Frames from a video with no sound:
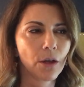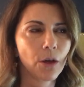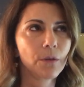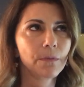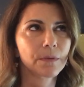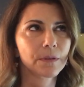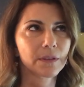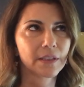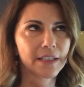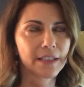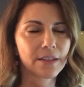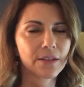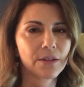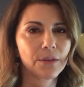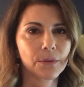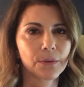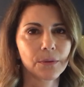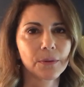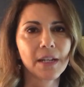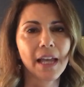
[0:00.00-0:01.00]
hopefully
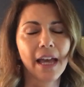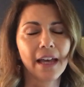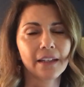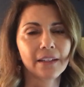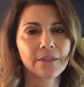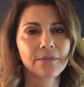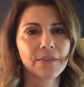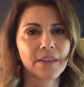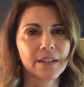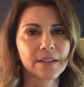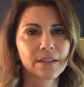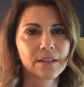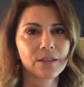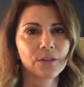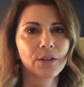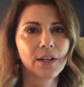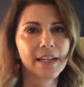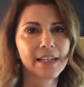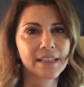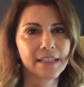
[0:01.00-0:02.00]
soon out of this
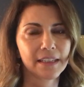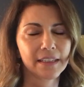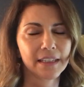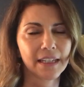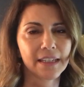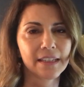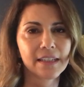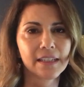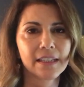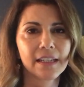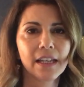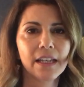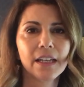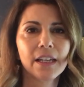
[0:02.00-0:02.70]
craziness,